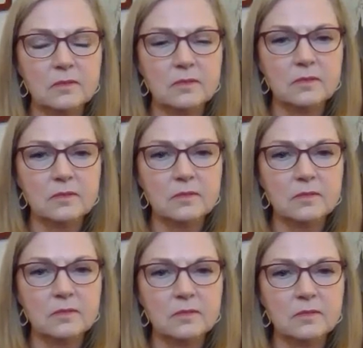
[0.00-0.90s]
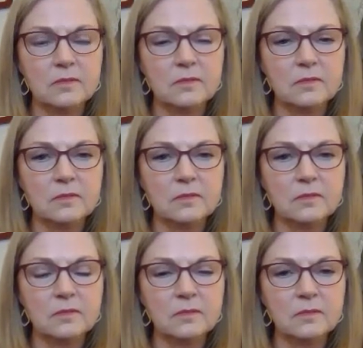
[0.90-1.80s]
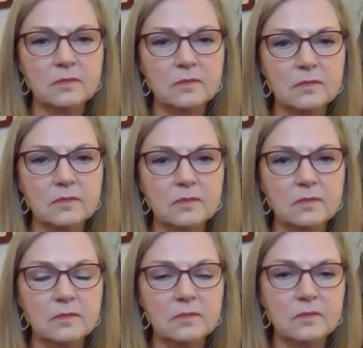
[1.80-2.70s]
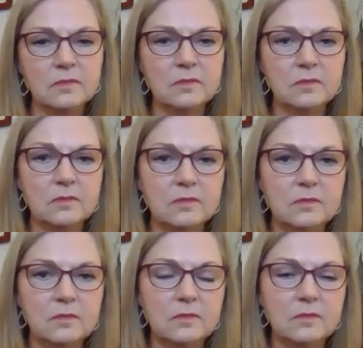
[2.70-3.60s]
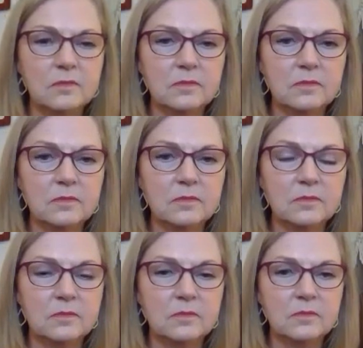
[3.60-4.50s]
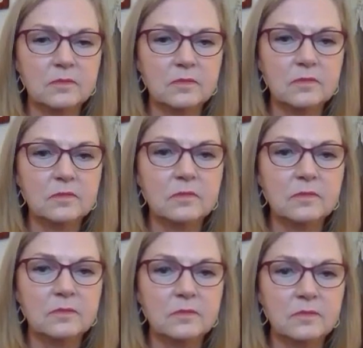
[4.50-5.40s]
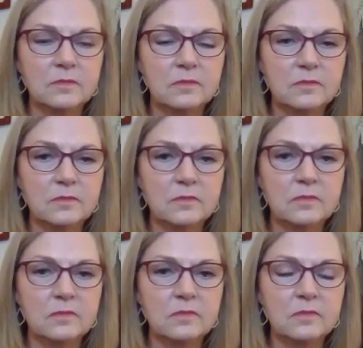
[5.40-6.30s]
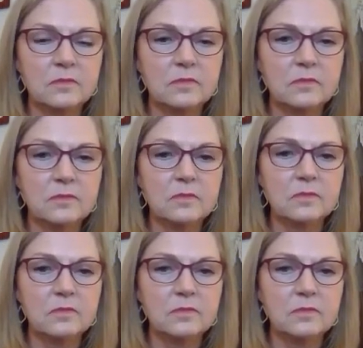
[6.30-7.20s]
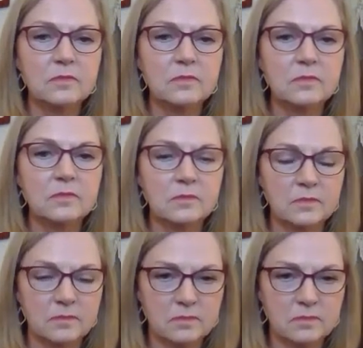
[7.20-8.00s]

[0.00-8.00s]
(silent)